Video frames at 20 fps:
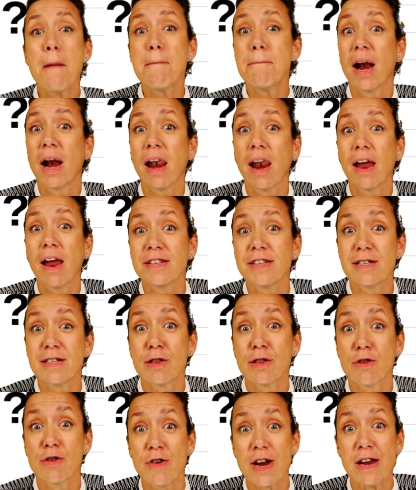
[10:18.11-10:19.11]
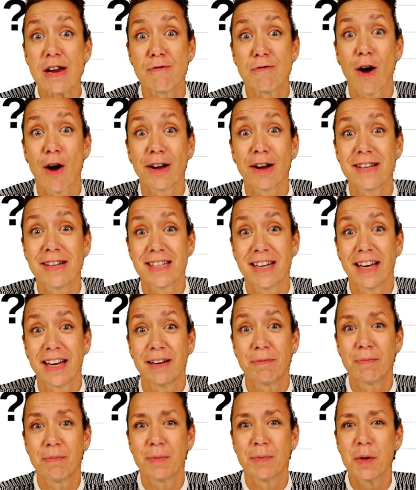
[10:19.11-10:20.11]
plus three
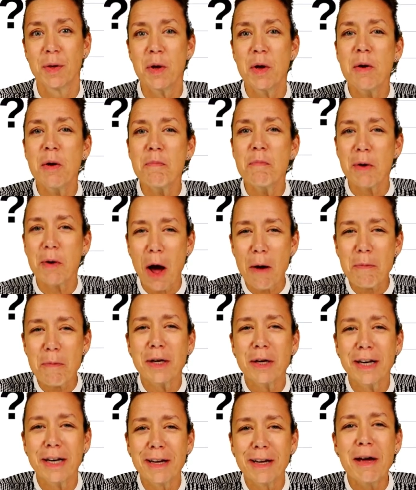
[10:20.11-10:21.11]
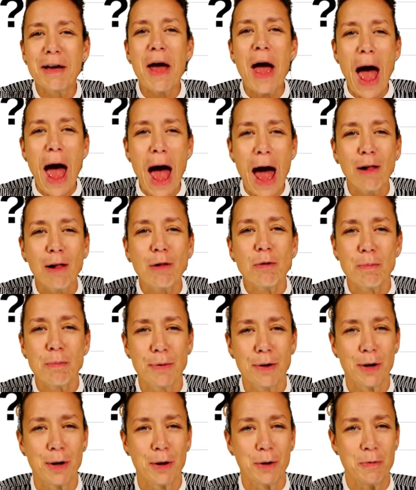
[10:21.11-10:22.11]
writing. But I'm going to help
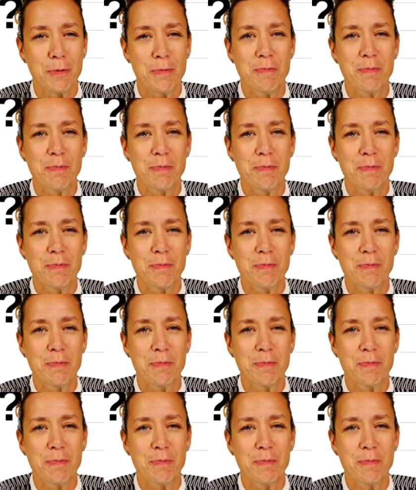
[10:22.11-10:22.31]
you.